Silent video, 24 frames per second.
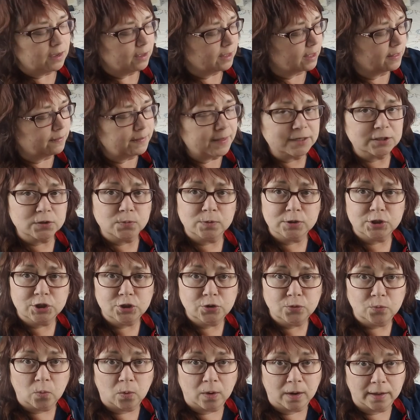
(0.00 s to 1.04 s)
And that's what
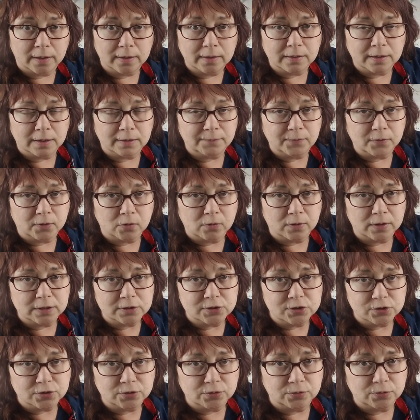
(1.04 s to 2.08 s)
you want if you're going to
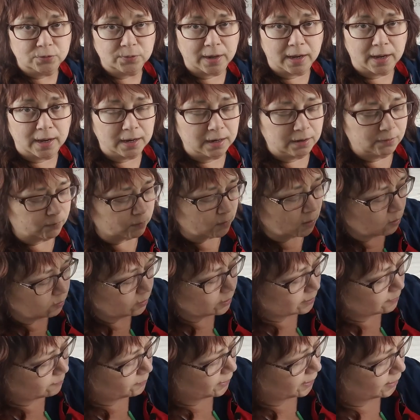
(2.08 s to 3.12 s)
do a
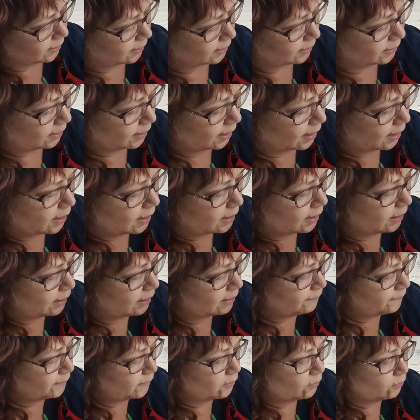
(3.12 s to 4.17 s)
rolling pin.
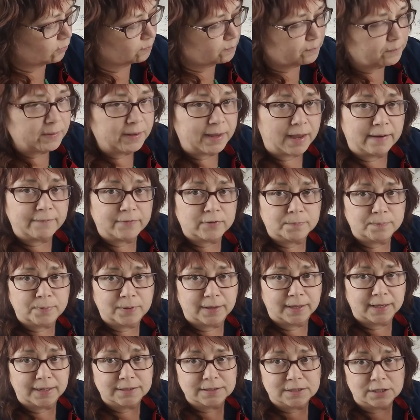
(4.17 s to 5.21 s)
If you ever
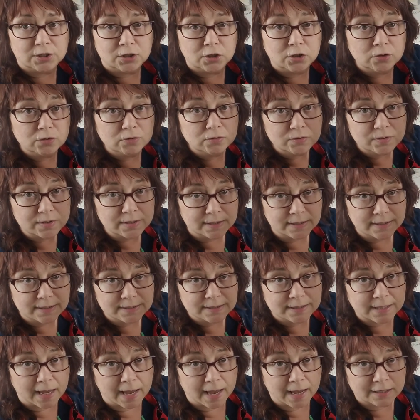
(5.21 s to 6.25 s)
plan to use
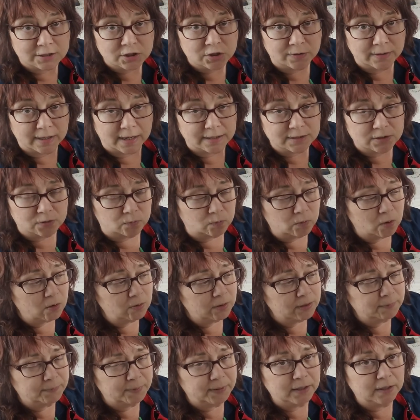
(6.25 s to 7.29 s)
this actually as a
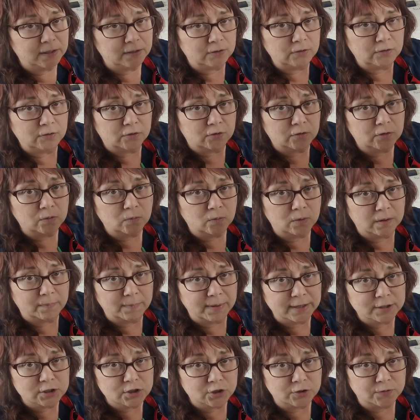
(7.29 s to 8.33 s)
rolling pin, you're going to want to
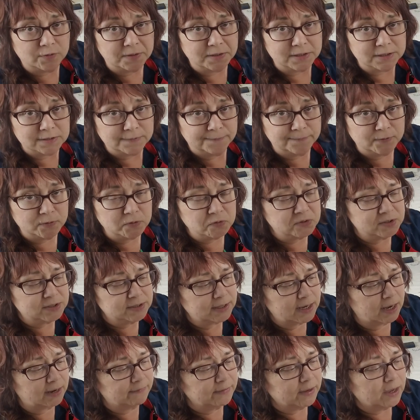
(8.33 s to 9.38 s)
make sure that it's food
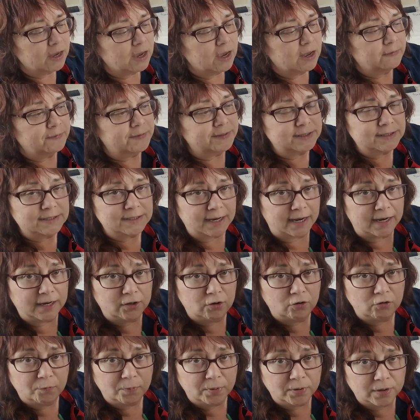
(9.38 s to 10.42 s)
safe. The
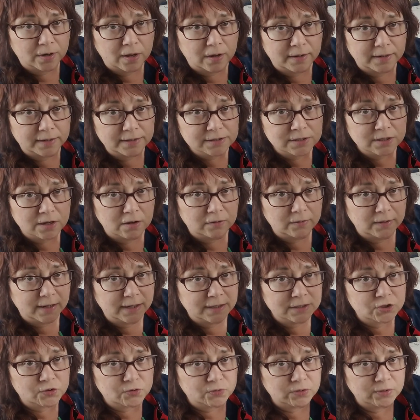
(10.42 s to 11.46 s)
stain you've put on it is all
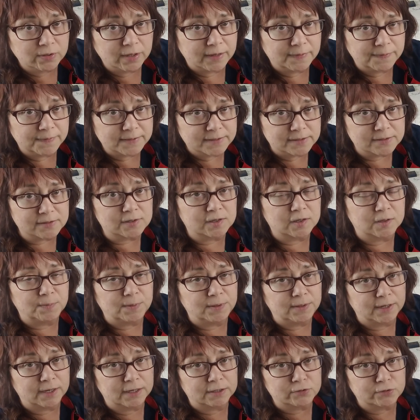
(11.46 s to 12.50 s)
natural, and this is going to
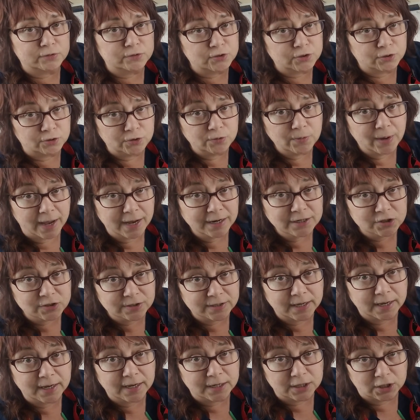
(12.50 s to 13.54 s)
be natural. So you actually
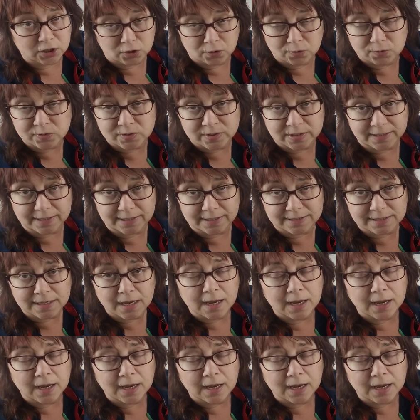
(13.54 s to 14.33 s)
can use these